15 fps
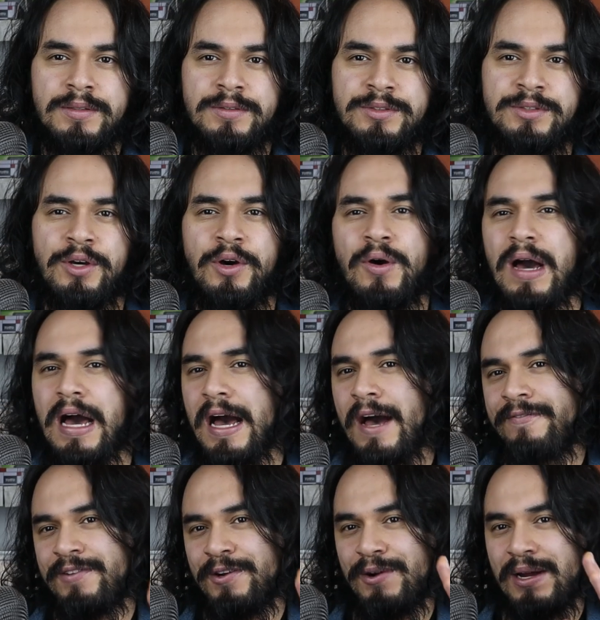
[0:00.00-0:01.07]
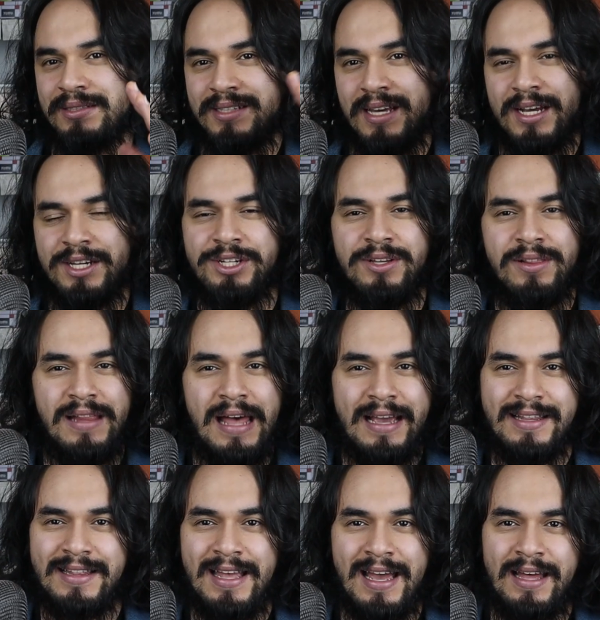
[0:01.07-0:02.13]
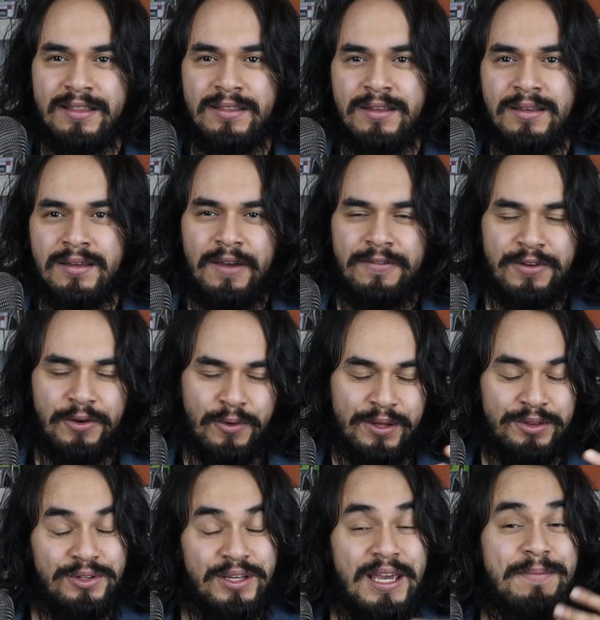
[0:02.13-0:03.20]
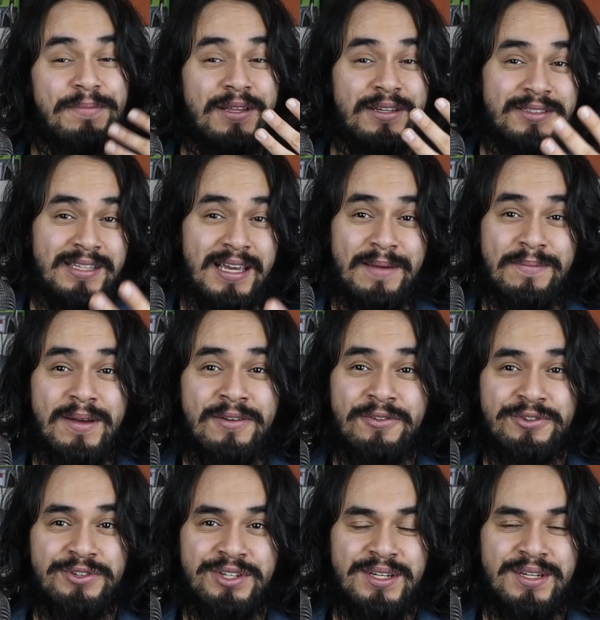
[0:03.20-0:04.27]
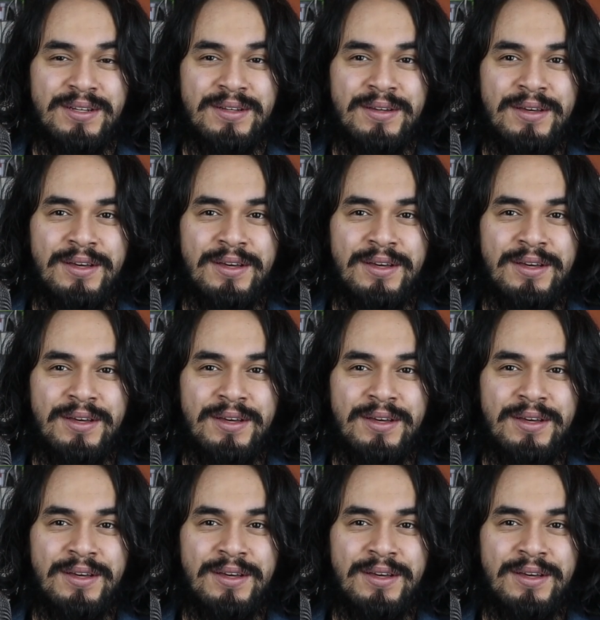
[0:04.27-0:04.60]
So after a section like that, if you want to keep the same energy,